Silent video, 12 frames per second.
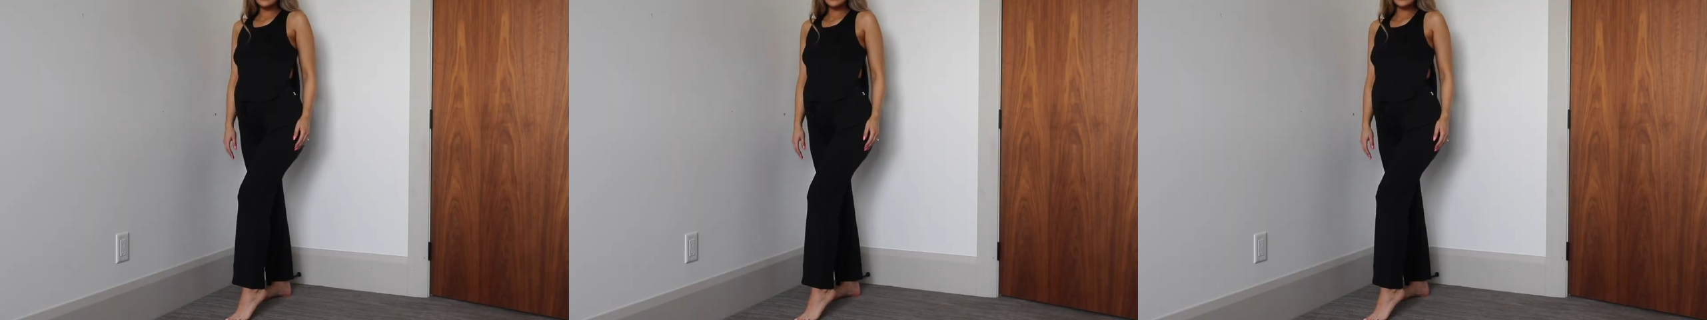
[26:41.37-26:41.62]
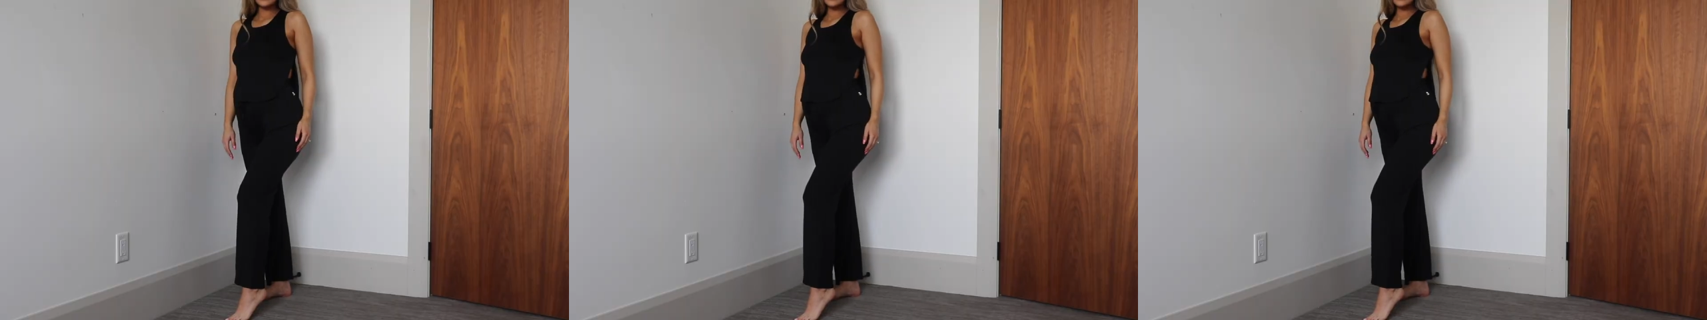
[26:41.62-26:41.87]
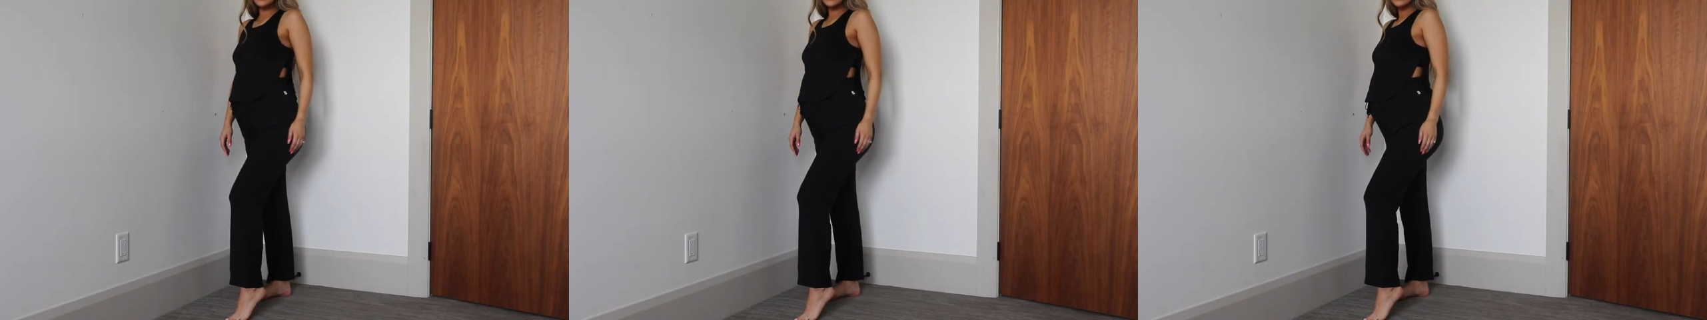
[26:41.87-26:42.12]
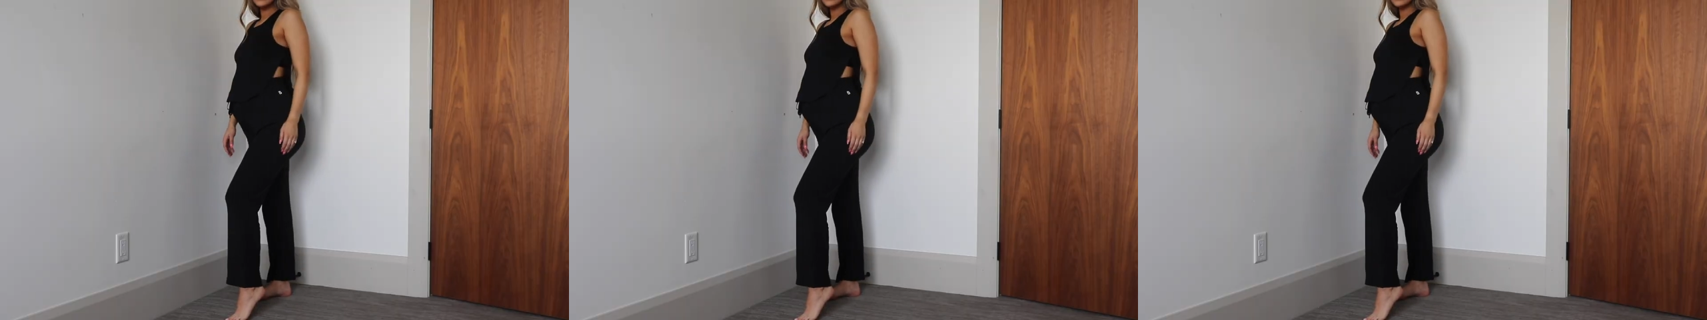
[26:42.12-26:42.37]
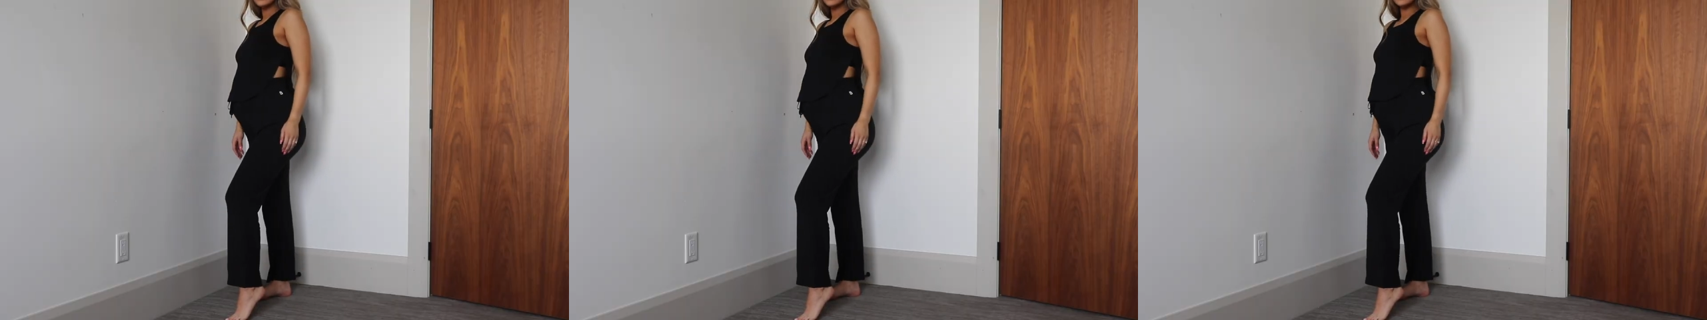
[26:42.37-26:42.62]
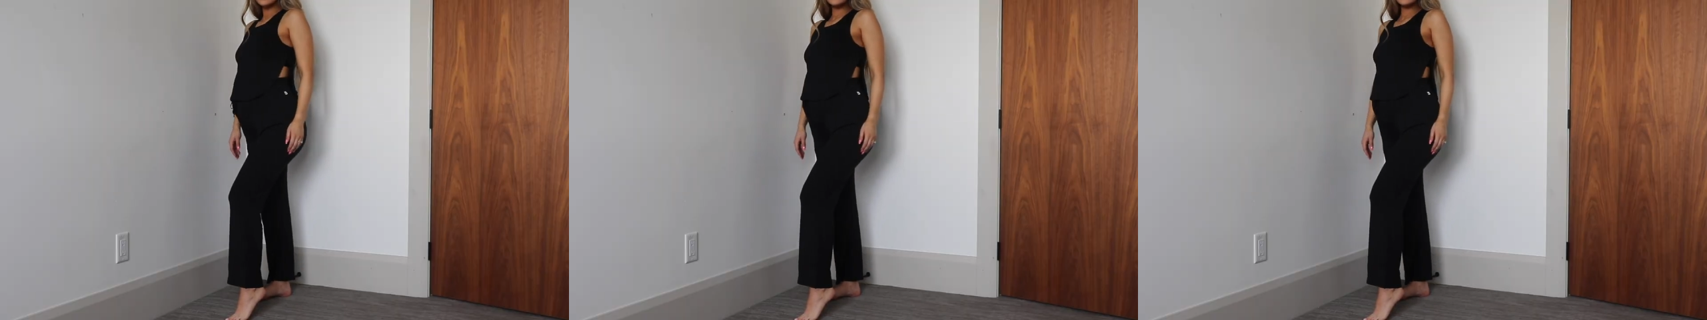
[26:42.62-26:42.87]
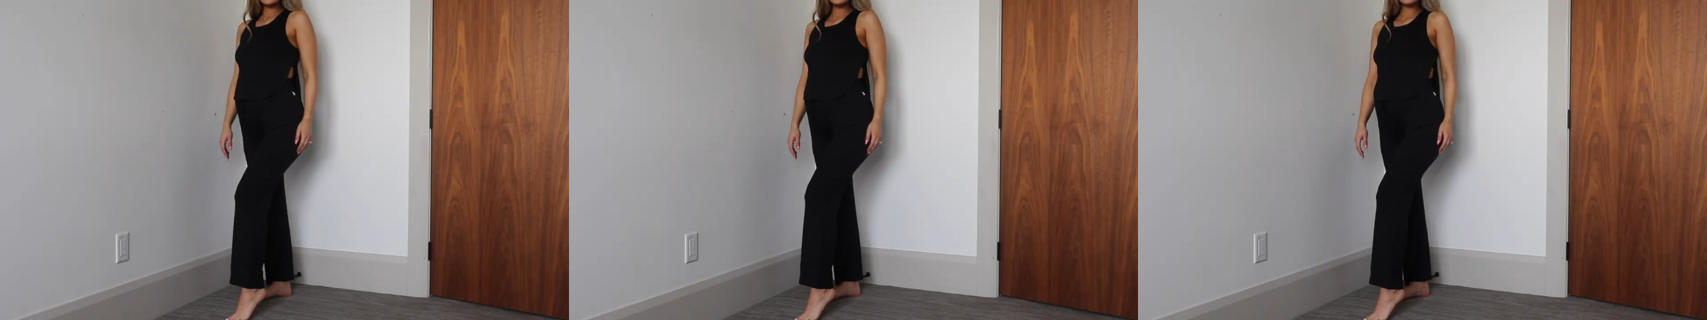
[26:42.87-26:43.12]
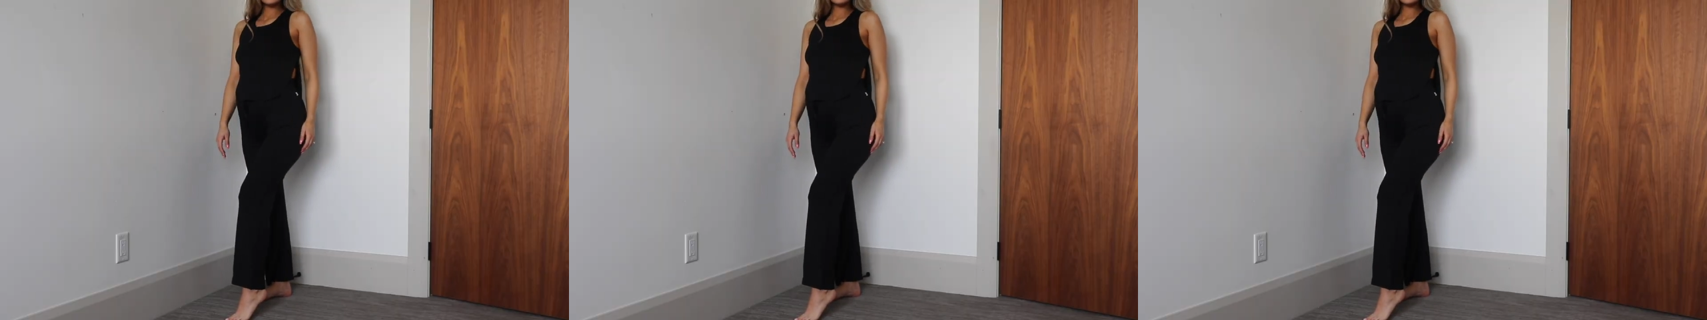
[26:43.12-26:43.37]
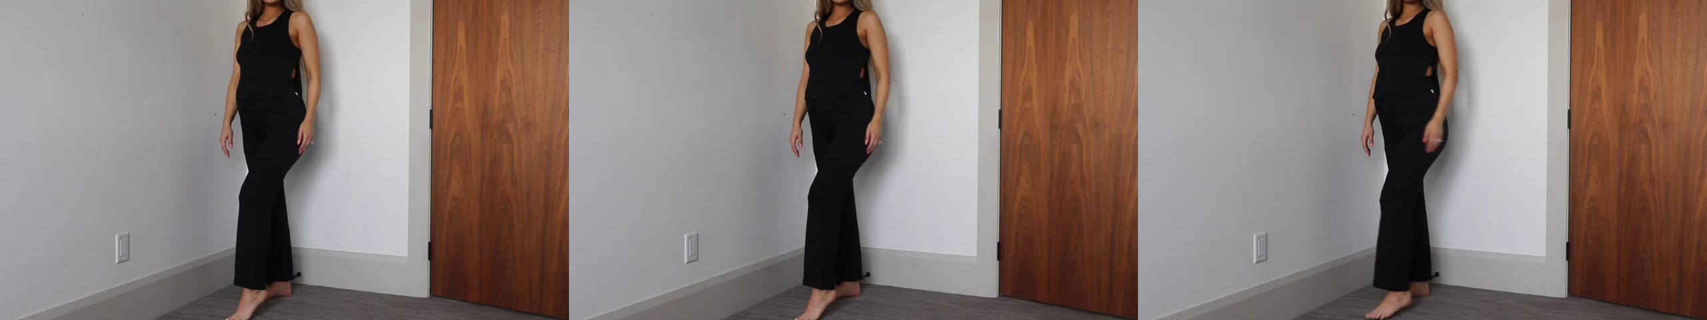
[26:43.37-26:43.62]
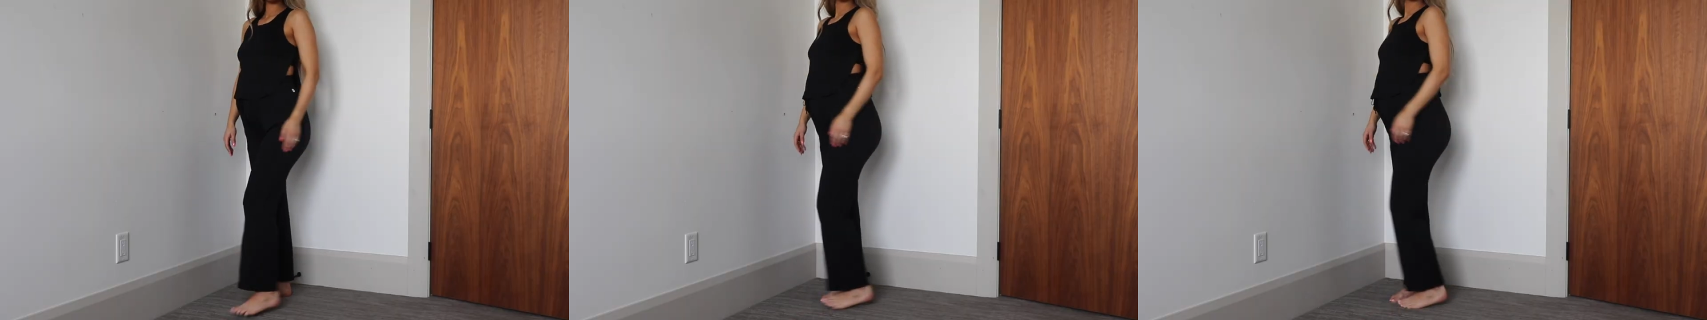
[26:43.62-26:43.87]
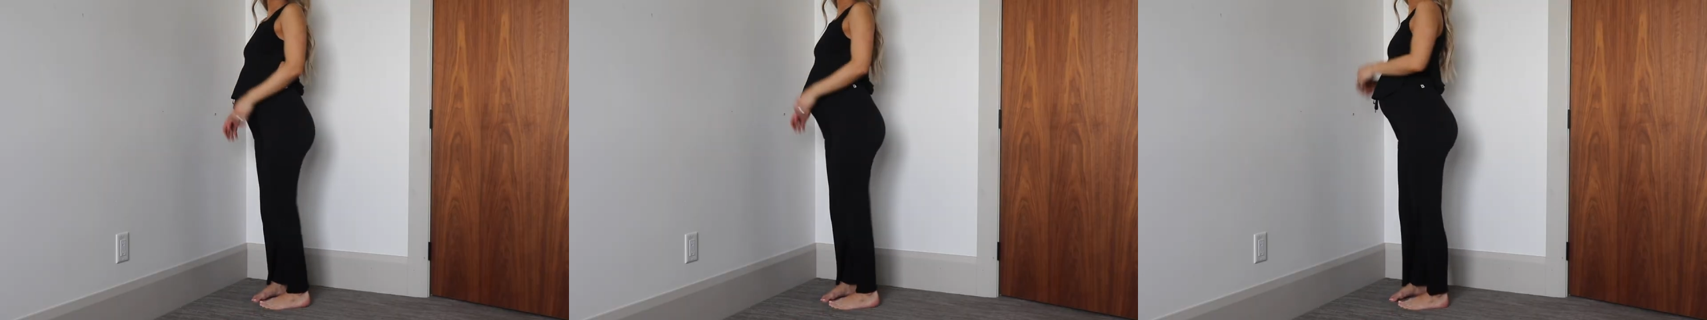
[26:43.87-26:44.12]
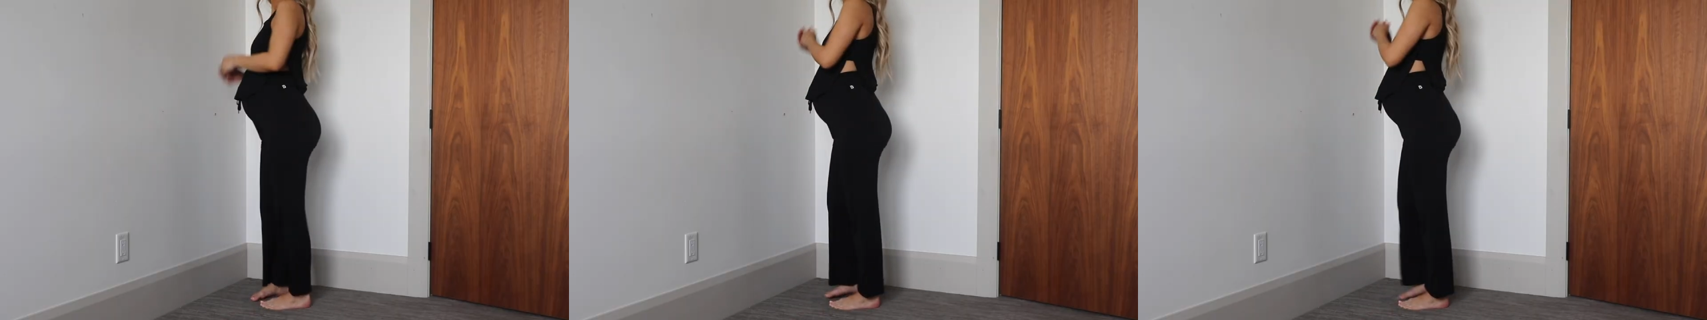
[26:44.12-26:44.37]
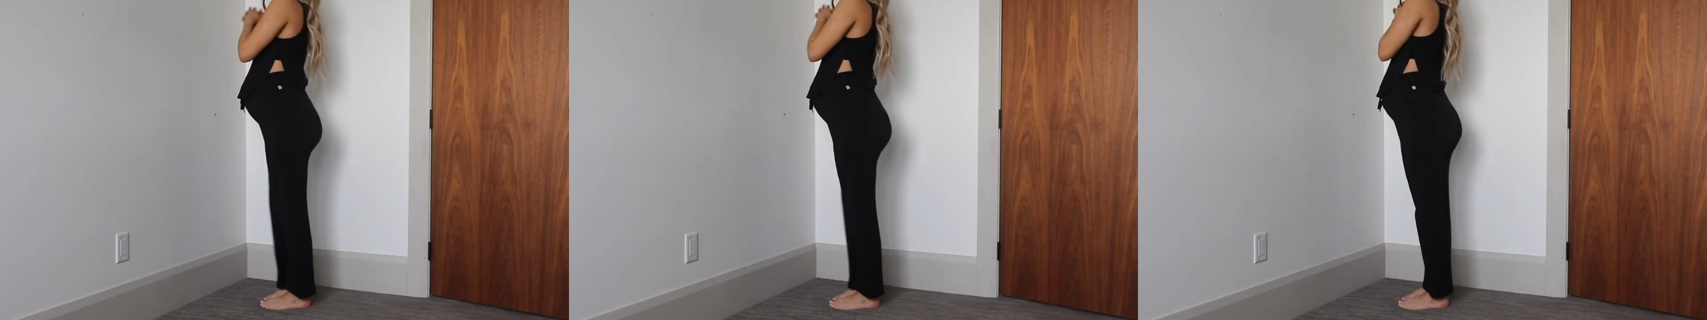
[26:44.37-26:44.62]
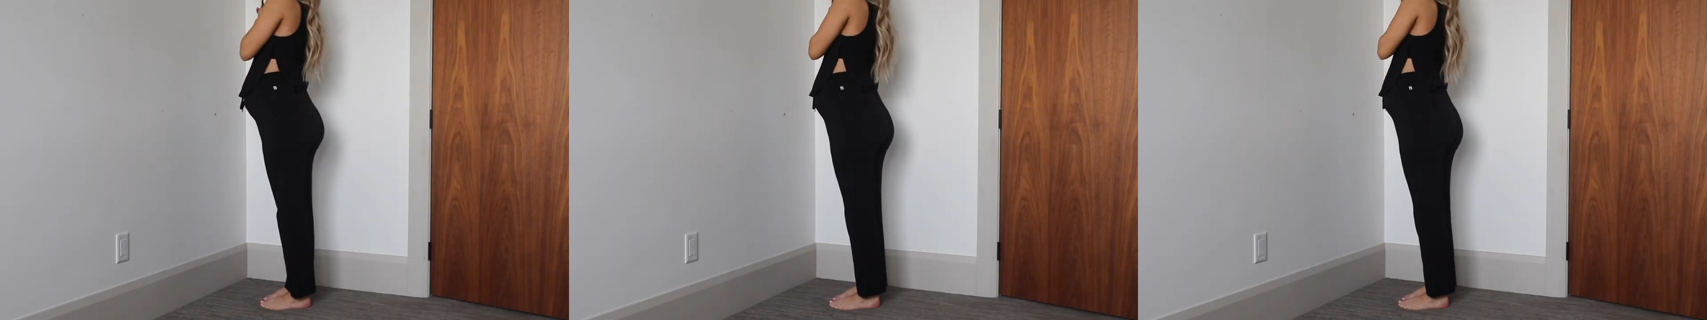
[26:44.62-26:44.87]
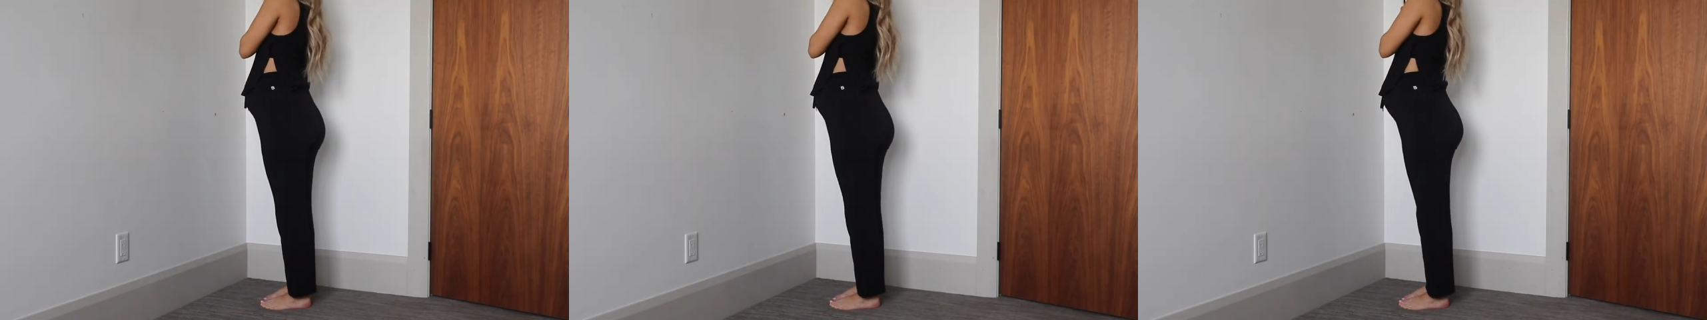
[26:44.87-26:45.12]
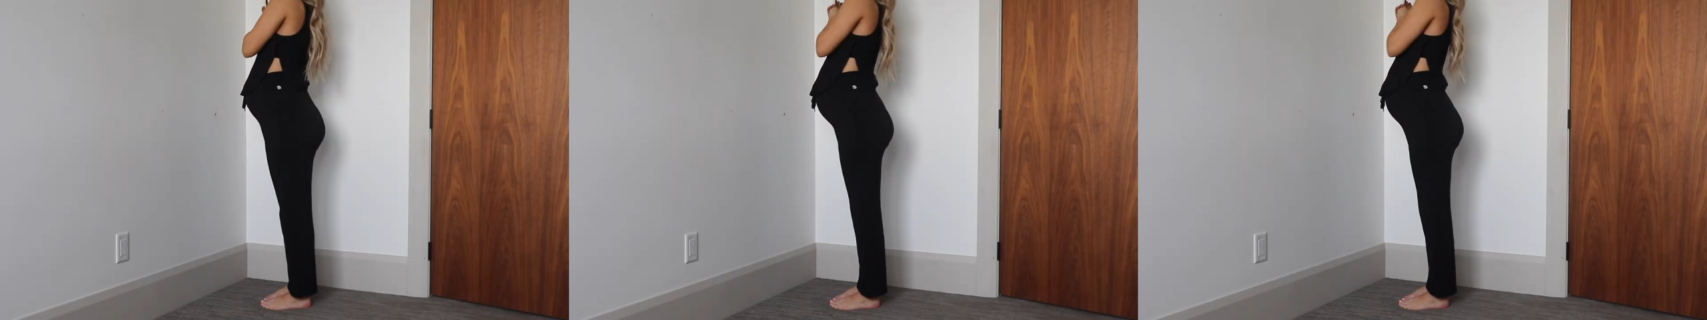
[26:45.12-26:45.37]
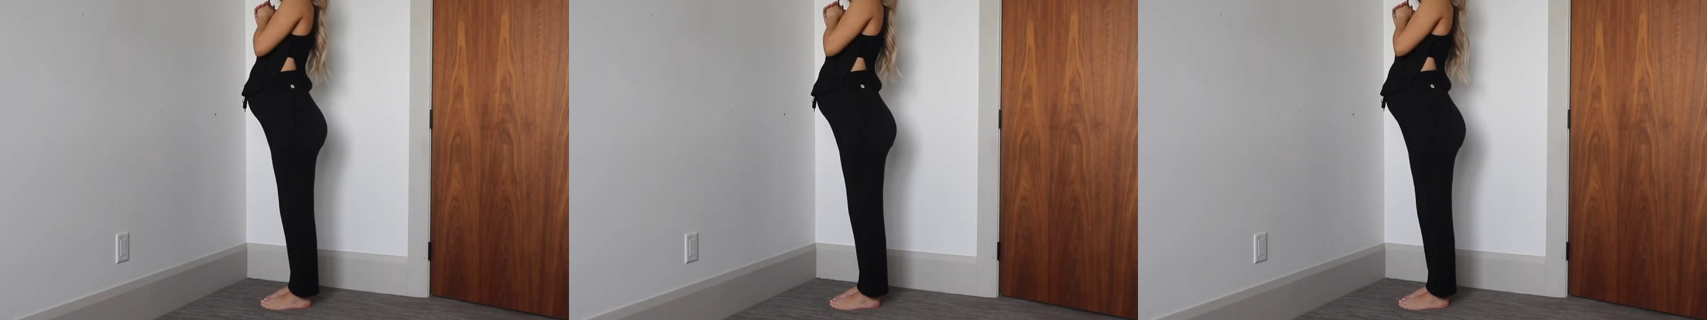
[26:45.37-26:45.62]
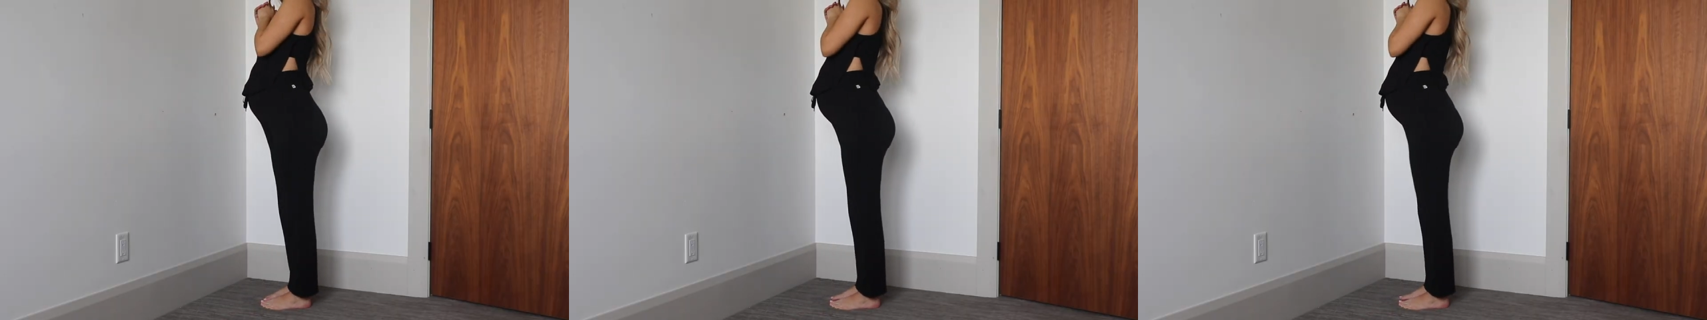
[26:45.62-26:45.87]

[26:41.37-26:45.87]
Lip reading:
[unreadable: no face in view]